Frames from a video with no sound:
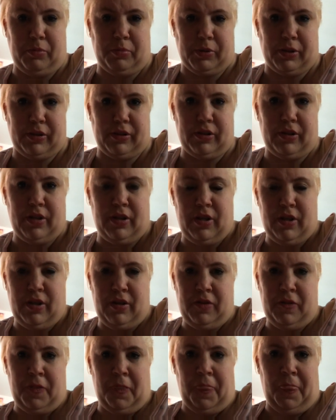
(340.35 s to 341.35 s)
but
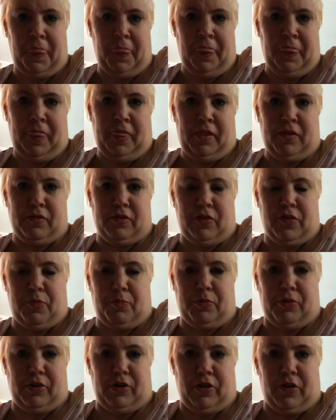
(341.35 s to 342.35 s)
which is
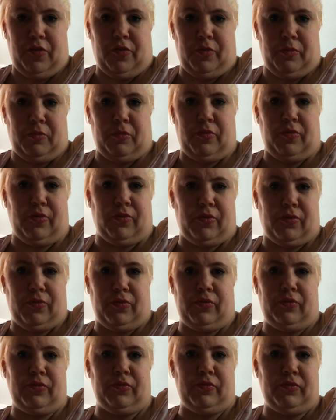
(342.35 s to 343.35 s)
pretty awesome.
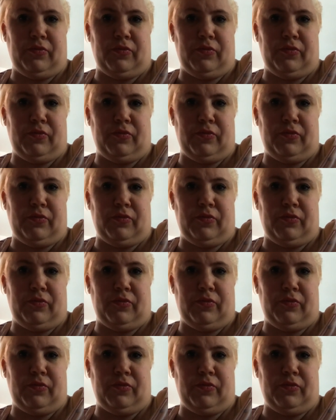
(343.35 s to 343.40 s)
So,